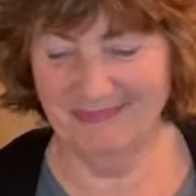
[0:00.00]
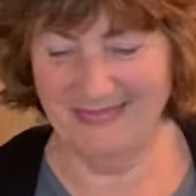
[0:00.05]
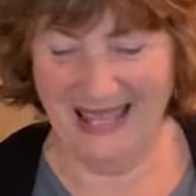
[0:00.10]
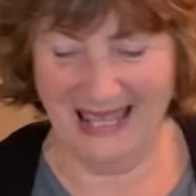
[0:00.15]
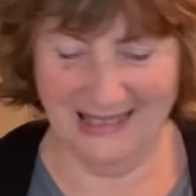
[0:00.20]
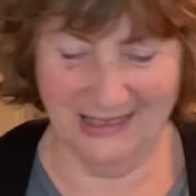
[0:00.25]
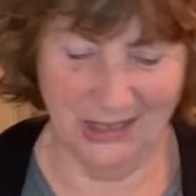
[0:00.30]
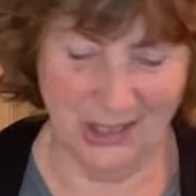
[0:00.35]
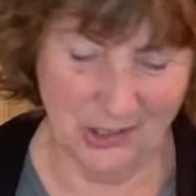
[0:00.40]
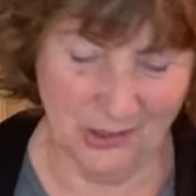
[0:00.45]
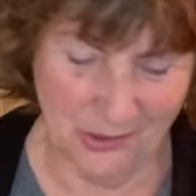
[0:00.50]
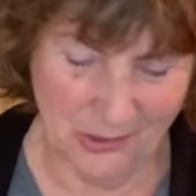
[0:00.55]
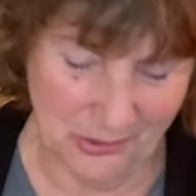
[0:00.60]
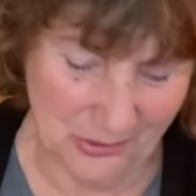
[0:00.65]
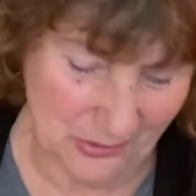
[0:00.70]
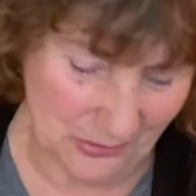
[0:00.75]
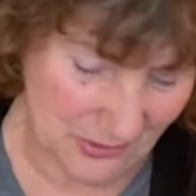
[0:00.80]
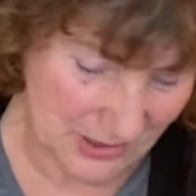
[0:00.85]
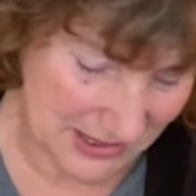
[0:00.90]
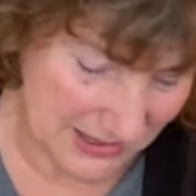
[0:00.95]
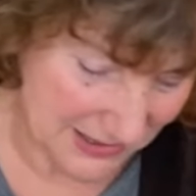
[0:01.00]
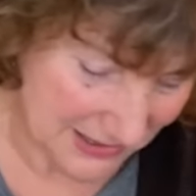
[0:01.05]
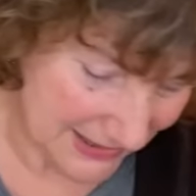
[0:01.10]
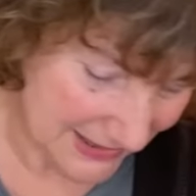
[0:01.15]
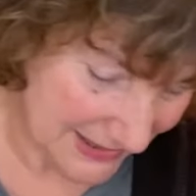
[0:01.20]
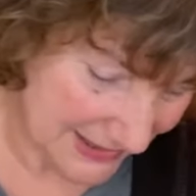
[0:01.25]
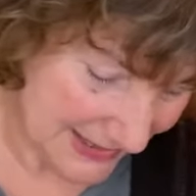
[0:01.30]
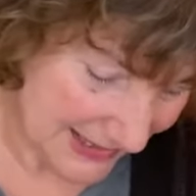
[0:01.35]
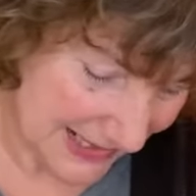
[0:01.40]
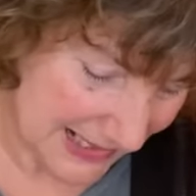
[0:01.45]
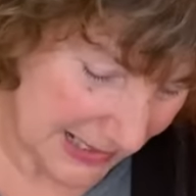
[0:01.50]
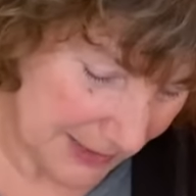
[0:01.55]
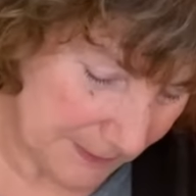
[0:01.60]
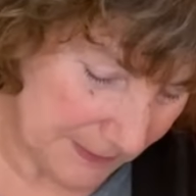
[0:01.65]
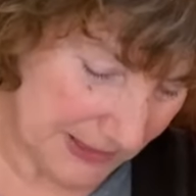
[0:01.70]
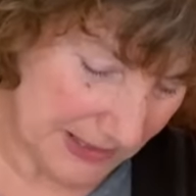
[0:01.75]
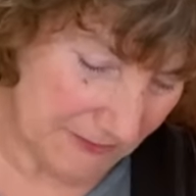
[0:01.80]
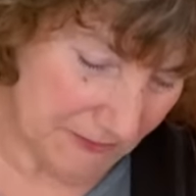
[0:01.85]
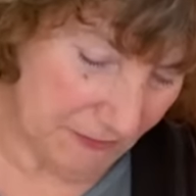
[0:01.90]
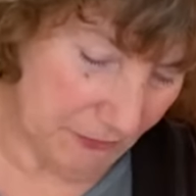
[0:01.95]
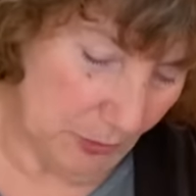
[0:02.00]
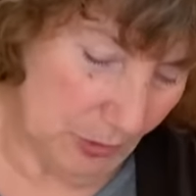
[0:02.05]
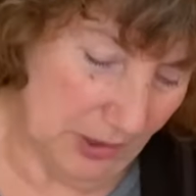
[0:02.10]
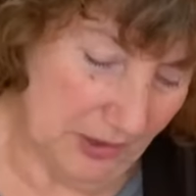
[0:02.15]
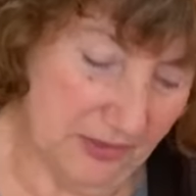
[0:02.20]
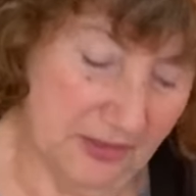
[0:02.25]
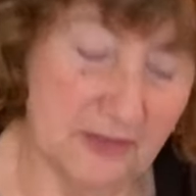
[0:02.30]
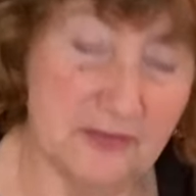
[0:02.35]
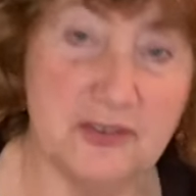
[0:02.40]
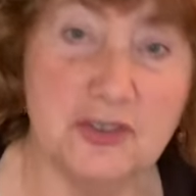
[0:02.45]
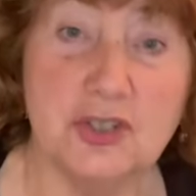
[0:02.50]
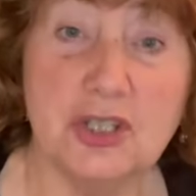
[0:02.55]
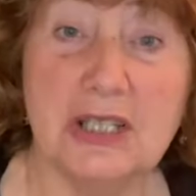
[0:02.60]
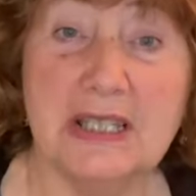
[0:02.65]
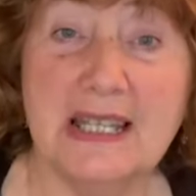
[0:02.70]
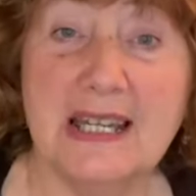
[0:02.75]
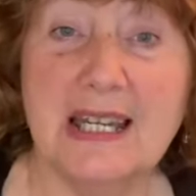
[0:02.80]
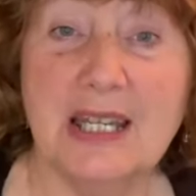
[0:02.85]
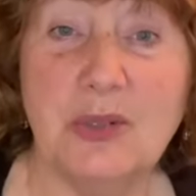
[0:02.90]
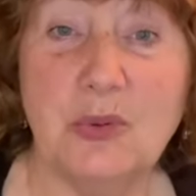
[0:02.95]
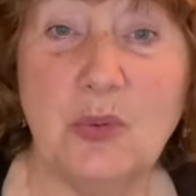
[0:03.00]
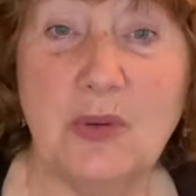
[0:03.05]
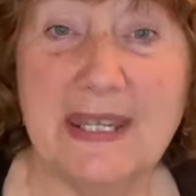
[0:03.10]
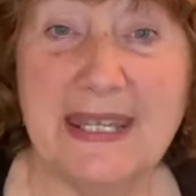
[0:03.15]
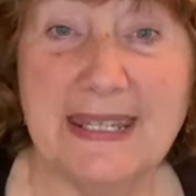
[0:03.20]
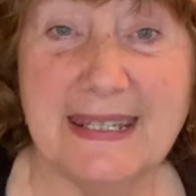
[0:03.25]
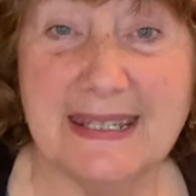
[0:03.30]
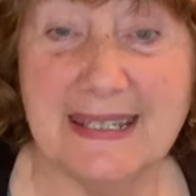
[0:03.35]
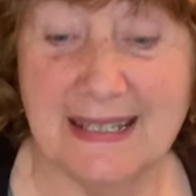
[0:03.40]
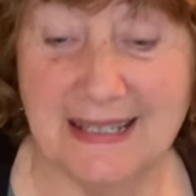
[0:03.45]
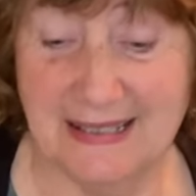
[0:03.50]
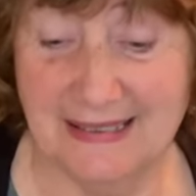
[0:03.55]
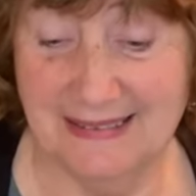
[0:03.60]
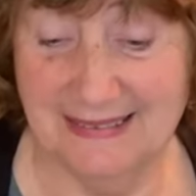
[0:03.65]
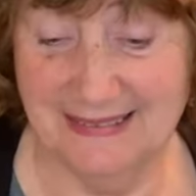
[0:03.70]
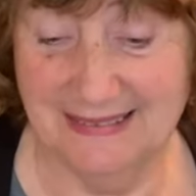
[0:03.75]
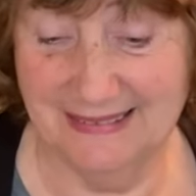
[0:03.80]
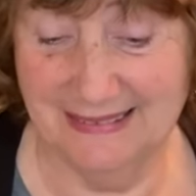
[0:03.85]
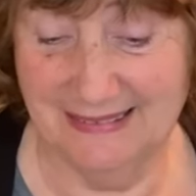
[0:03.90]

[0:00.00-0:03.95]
Hello, happy 4th of July weekend.